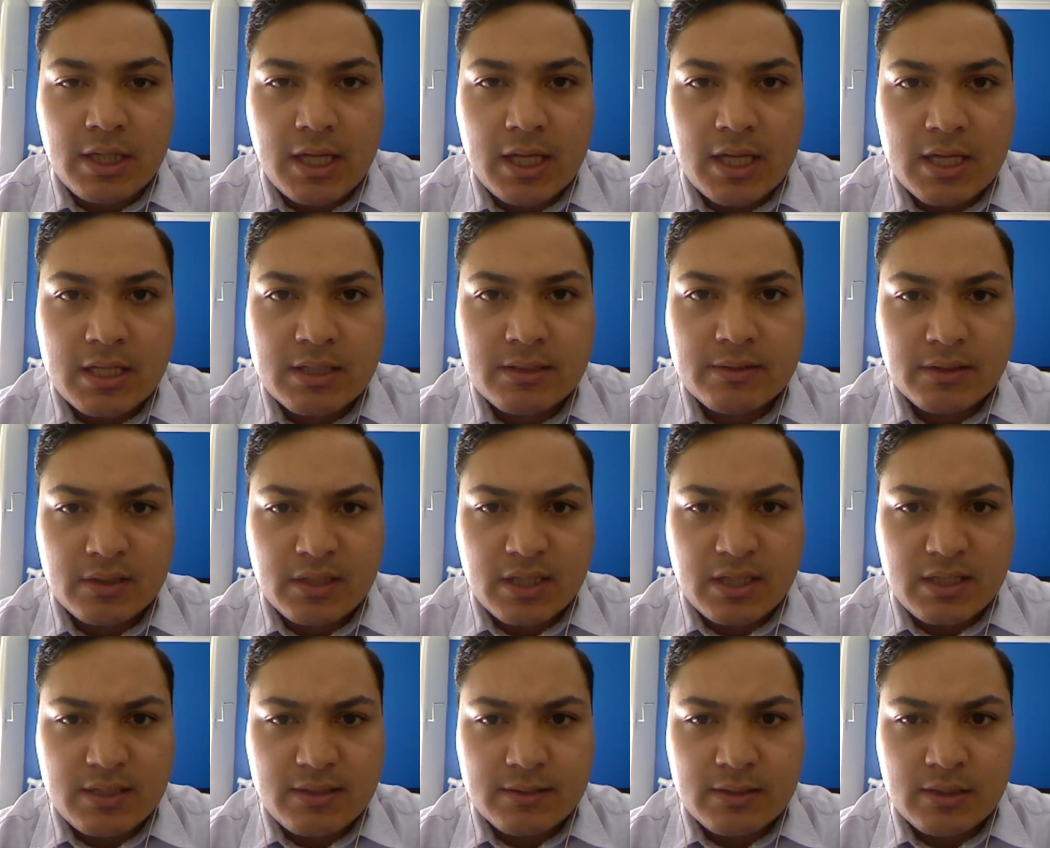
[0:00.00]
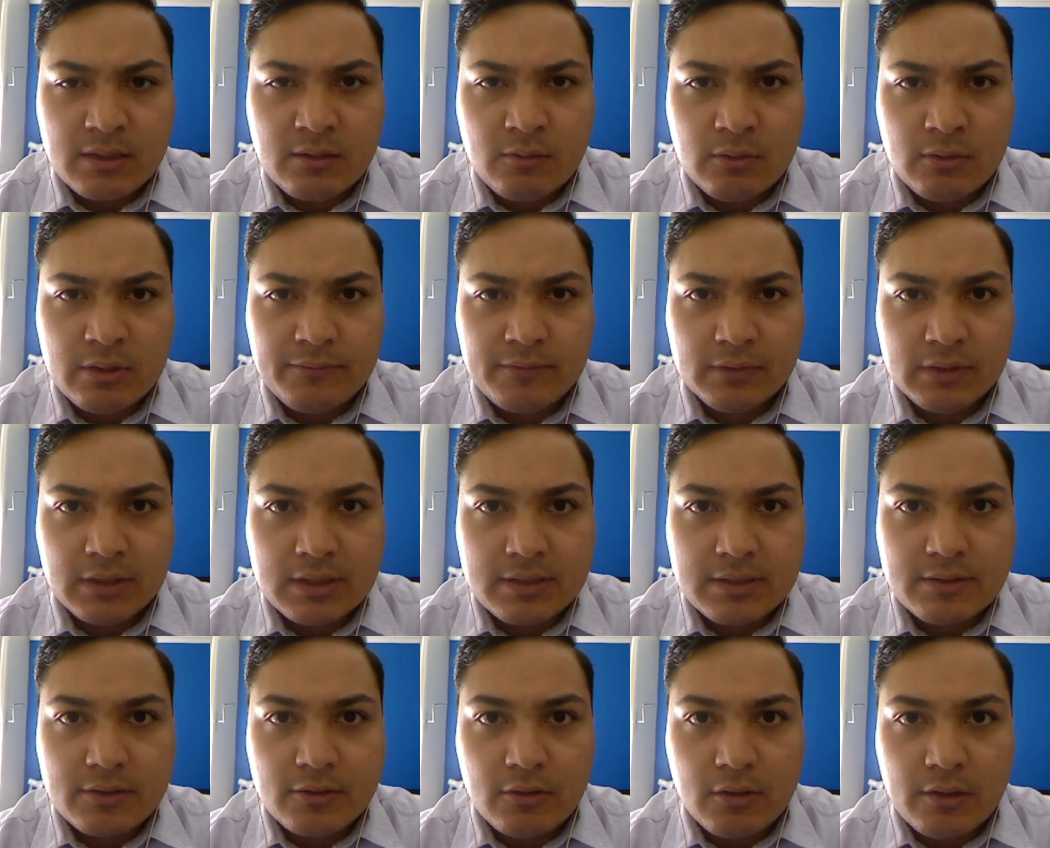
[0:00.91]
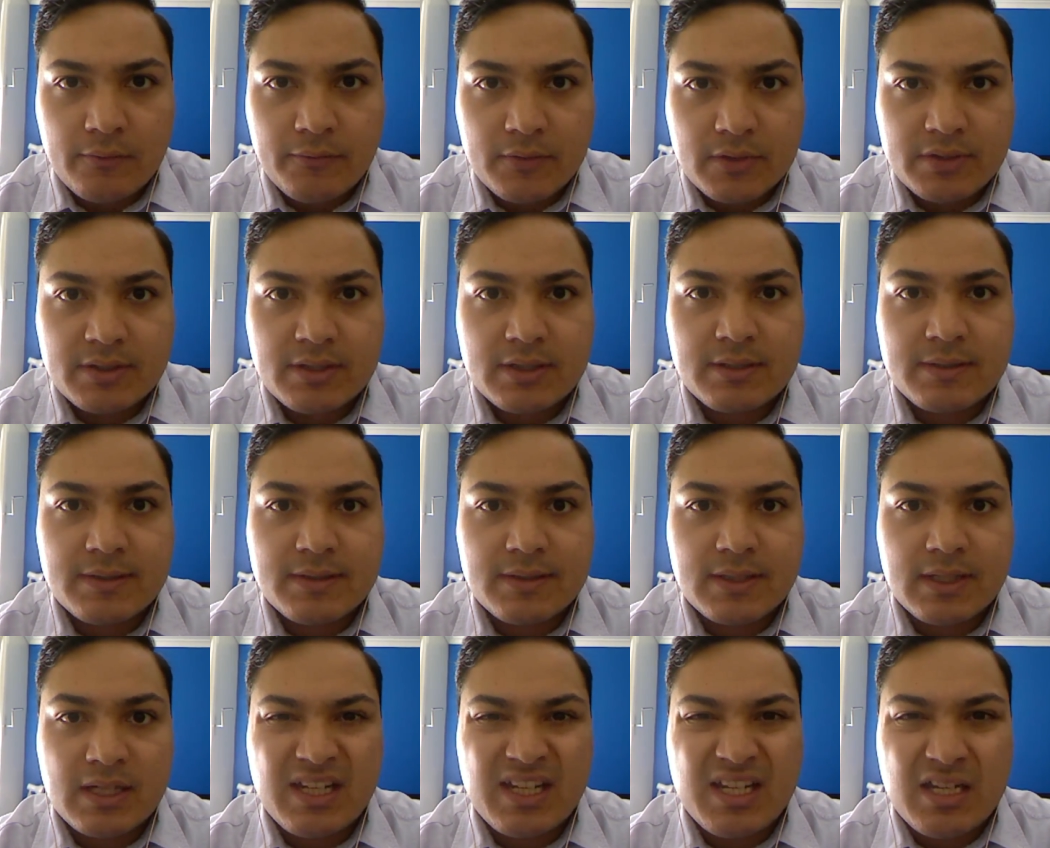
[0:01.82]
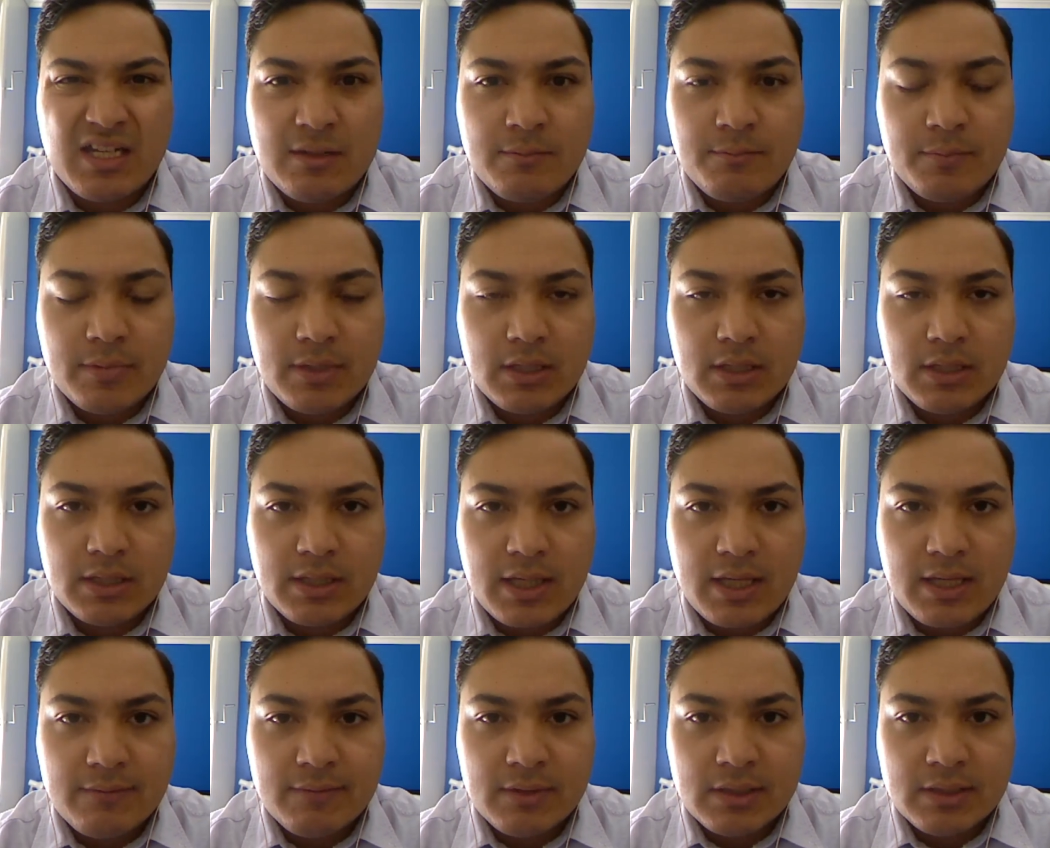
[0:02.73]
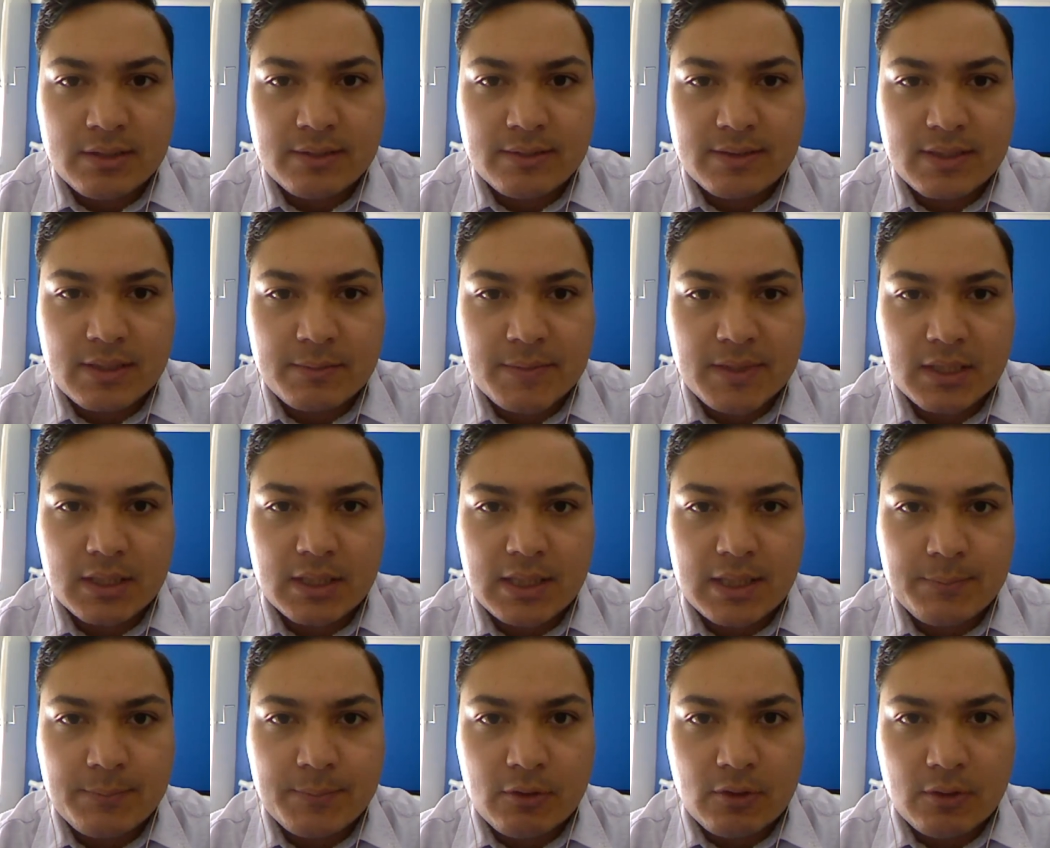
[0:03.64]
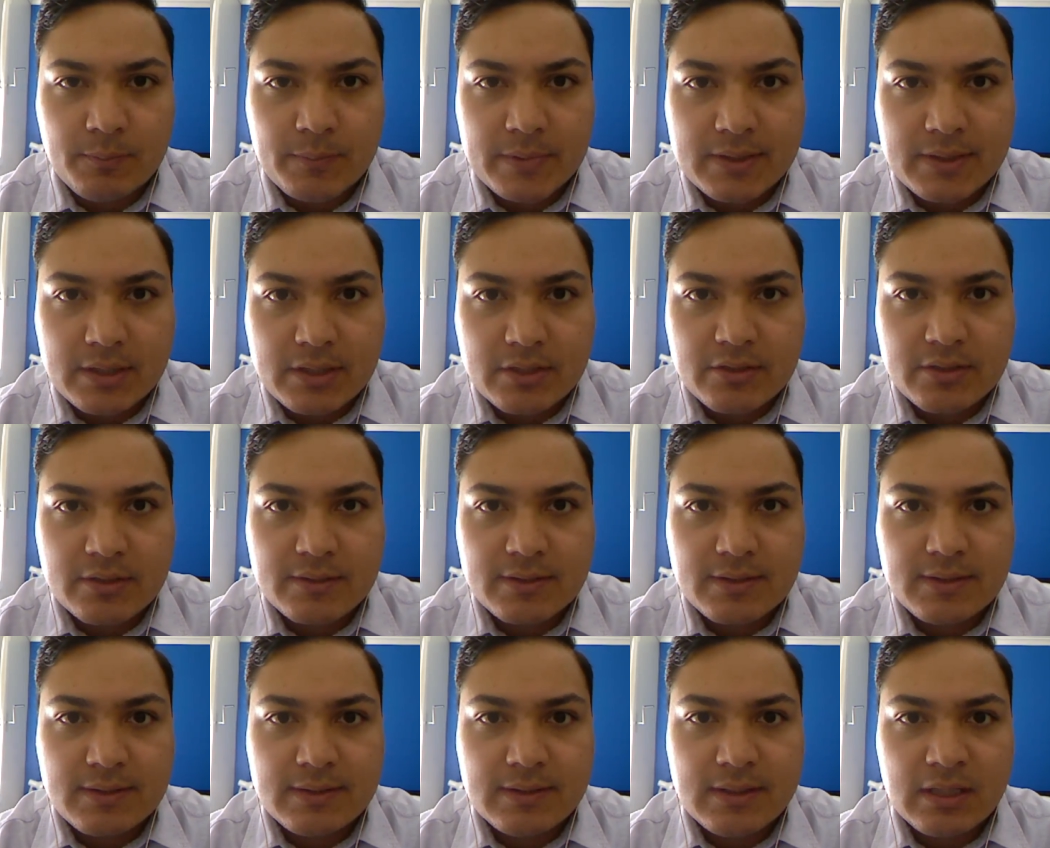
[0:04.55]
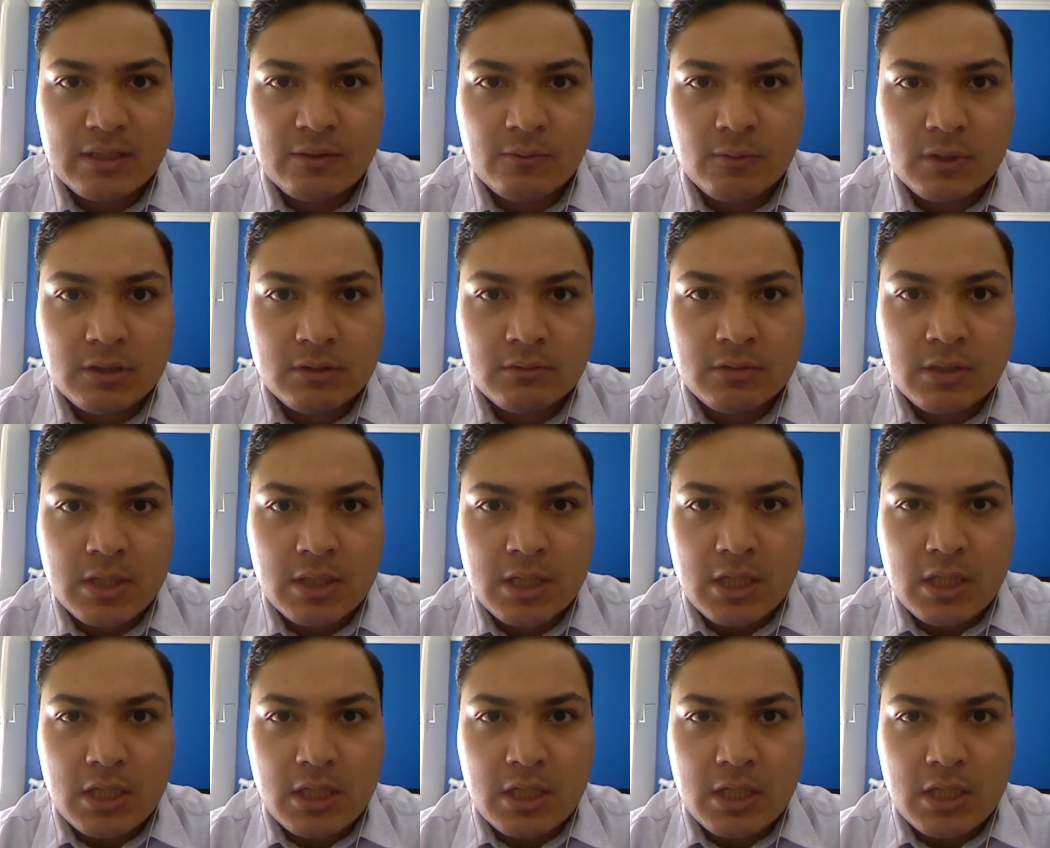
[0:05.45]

and he's done well for Lazio, obviously in Serie A, but even in some of the cup competitions, he's done well.